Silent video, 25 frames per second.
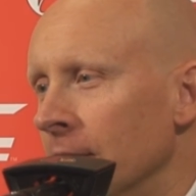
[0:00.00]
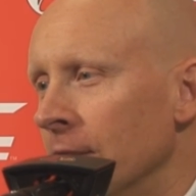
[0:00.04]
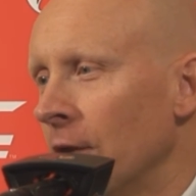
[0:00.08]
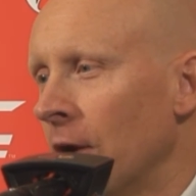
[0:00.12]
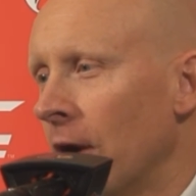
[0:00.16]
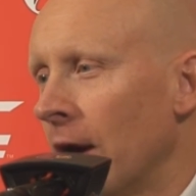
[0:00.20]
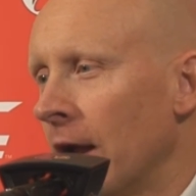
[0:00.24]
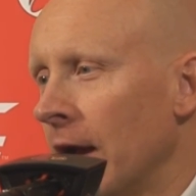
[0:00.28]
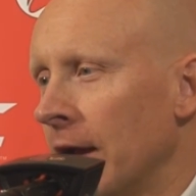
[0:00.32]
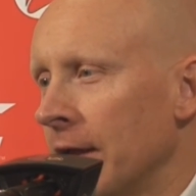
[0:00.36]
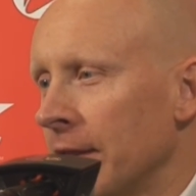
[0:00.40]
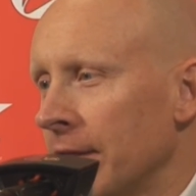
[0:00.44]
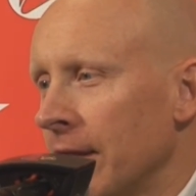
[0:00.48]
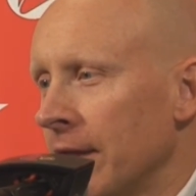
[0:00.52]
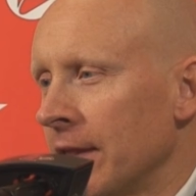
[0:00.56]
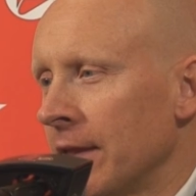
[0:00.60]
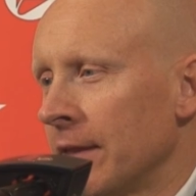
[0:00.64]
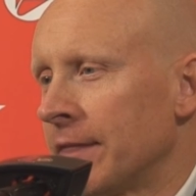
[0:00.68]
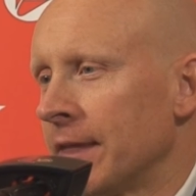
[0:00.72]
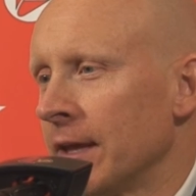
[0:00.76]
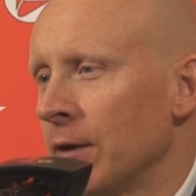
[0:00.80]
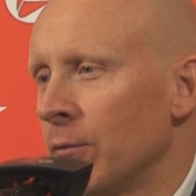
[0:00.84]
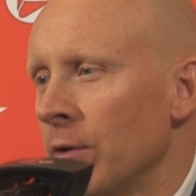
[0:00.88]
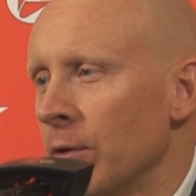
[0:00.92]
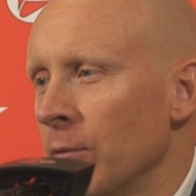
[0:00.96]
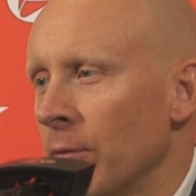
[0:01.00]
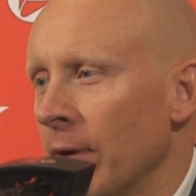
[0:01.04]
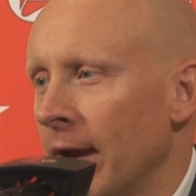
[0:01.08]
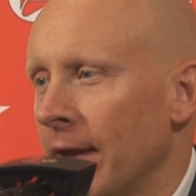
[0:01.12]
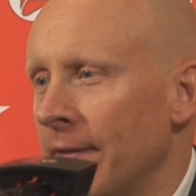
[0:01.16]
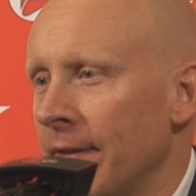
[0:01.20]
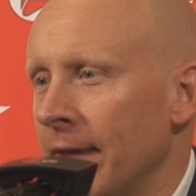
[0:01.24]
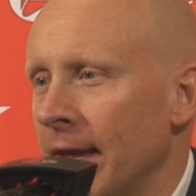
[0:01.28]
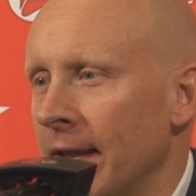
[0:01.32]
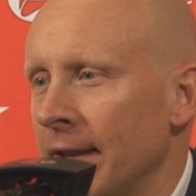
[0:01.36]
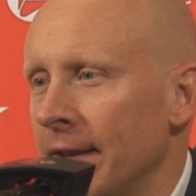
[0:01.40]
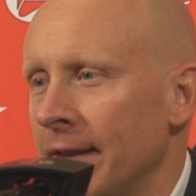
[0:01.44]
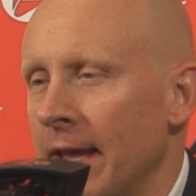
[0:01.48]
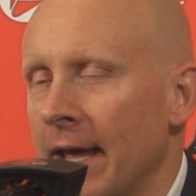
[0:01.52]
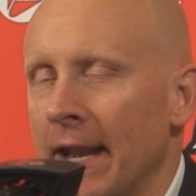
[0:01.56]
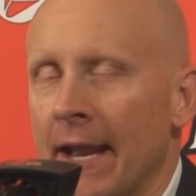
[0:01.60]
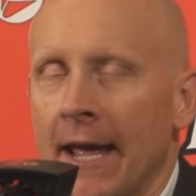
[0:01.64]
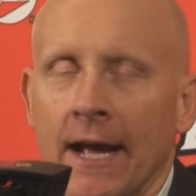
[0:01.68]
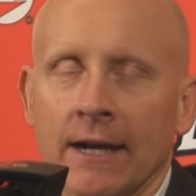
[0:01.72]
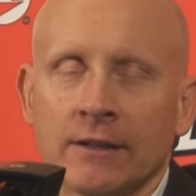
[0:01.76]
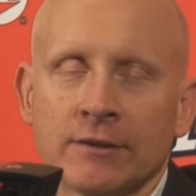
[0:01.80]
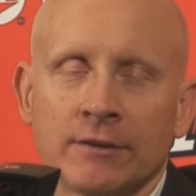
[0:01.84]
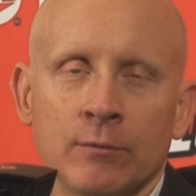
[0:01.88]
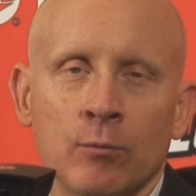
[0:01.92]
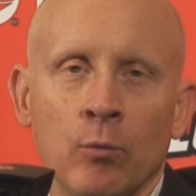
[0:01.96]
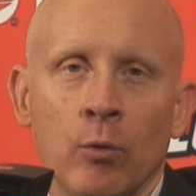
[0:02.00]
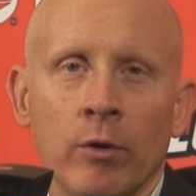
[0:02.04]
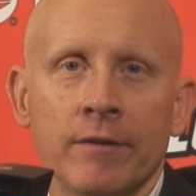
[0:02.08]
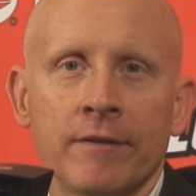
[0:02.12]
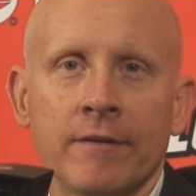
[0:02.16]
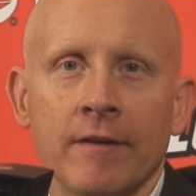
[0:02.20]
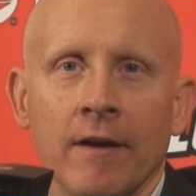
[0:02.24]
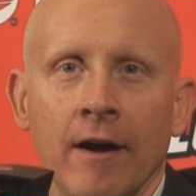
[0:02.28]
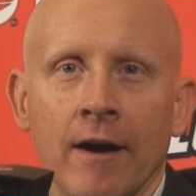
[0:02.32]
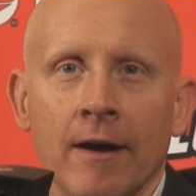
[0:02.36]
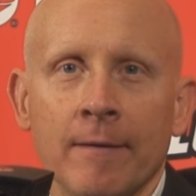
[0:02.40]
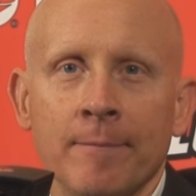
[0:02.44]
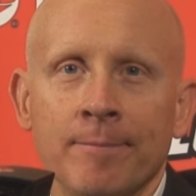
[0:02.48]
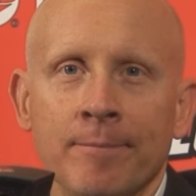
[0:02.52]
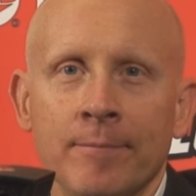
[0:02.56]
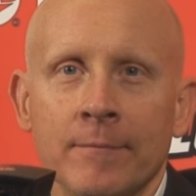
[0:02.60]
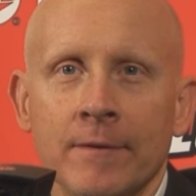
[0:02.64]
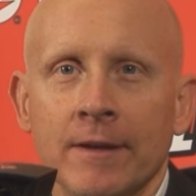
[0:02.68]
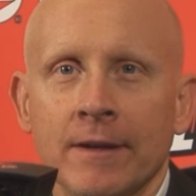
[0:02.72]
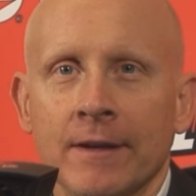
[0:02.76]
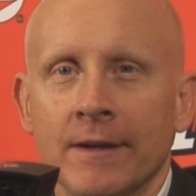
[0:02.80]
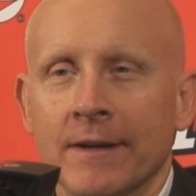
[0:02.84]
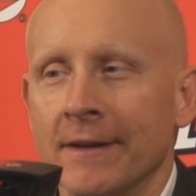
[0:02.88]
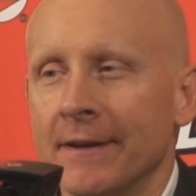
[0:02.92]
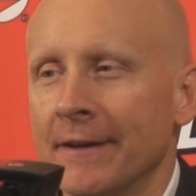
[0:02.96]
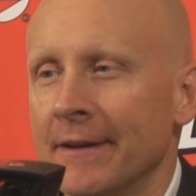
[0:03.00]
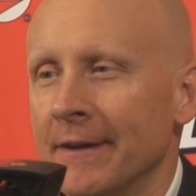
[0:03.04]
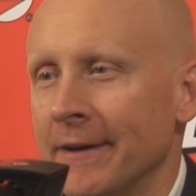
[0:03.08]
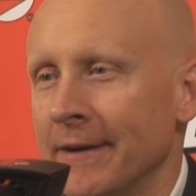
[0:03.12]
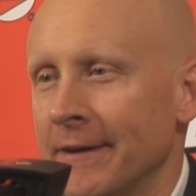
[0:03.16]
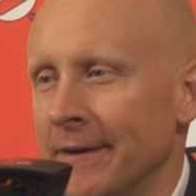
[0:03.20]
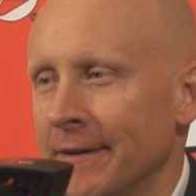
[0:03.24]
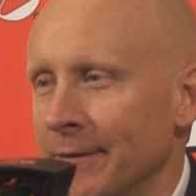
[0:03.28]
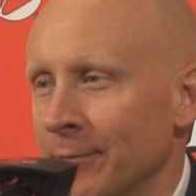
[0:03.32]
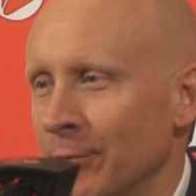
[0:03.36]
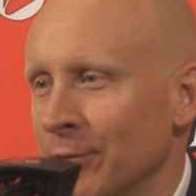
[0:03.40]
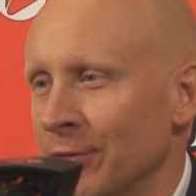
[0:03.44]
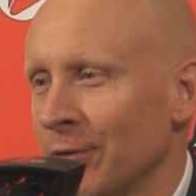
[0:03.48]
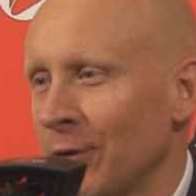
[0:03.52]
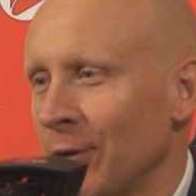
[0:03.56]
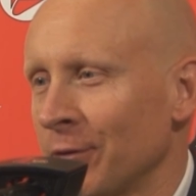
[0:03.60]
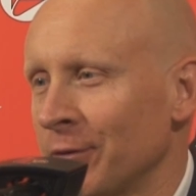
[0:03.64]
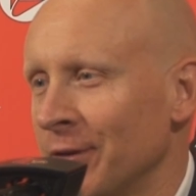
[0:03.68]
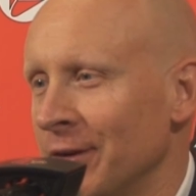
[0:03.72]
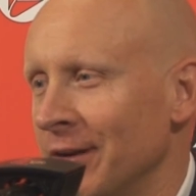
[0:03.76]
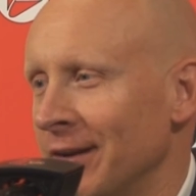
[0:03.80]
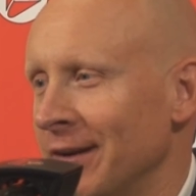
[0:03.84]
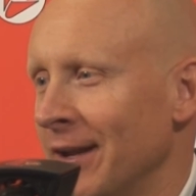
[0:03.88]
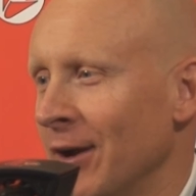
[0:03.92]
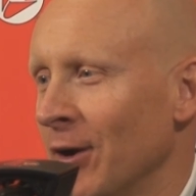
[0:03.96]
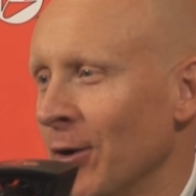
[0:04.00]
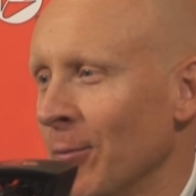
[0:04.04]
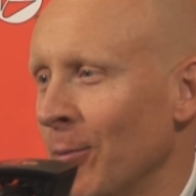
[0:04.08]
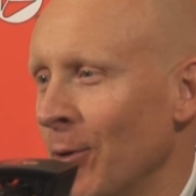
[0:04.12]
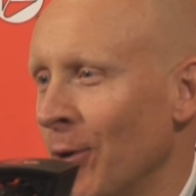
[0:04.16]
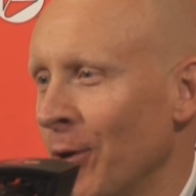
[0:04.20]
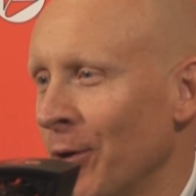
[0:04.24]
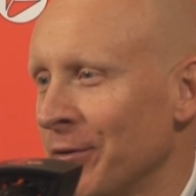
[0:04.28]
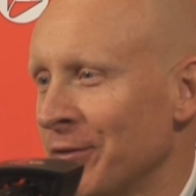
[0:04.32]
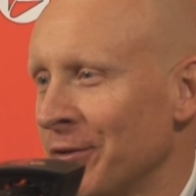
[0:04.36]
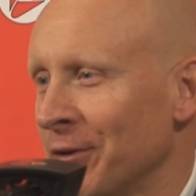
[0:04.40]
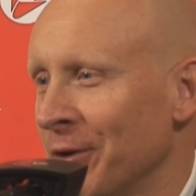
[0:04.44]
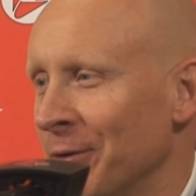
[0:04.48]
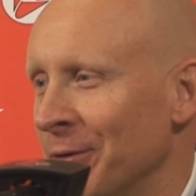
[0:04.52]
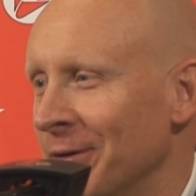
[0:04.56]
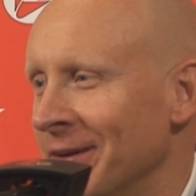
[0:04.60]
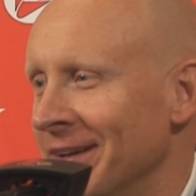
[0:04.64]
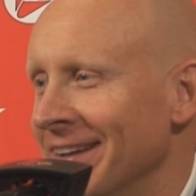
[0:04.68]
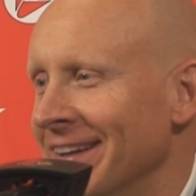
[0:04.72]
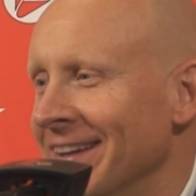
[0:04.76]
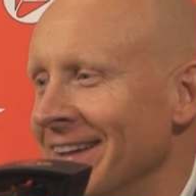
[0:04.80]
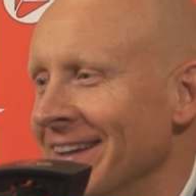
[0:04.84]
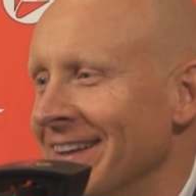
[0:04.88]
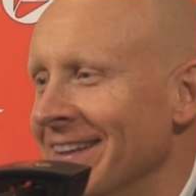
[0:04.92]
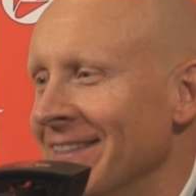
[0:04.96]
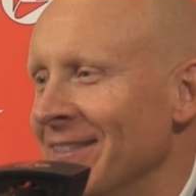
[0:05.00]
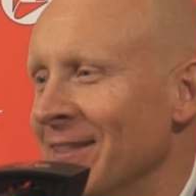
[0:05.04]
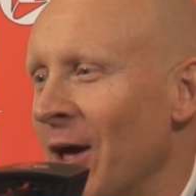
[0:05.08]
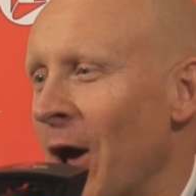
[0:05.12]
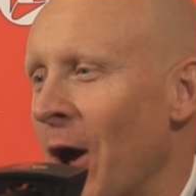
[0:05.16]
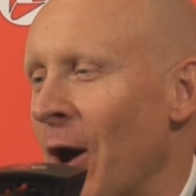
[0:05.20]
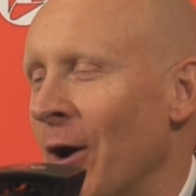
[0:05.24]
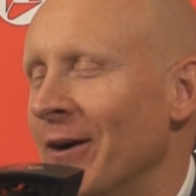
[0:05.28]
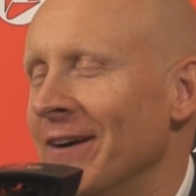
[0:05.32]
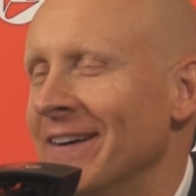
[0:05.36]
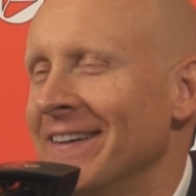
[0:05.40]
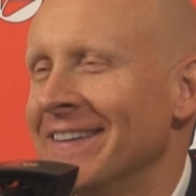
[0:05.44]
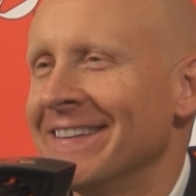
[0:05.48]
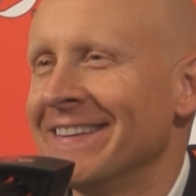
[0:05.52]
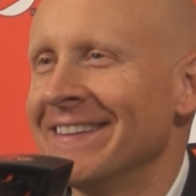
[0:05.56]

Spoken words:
No, I think we ran that action one time and resulted in air ball, so no.